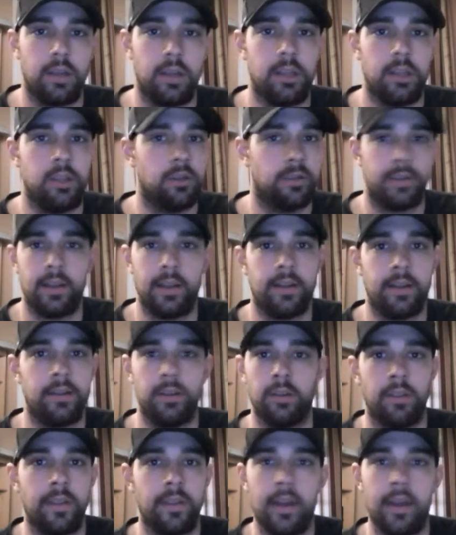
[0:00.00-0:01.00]
you'll ne-
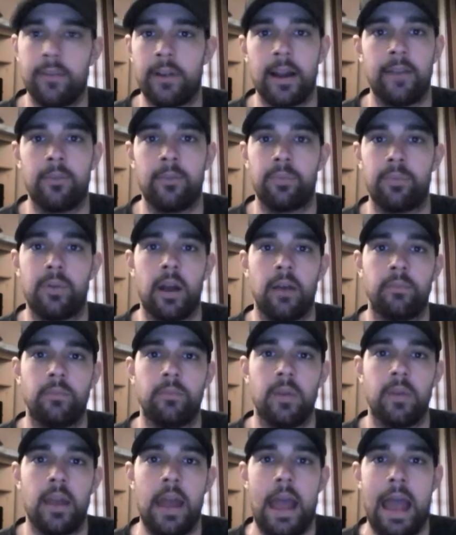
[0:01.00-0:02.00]
you'll never have a problem.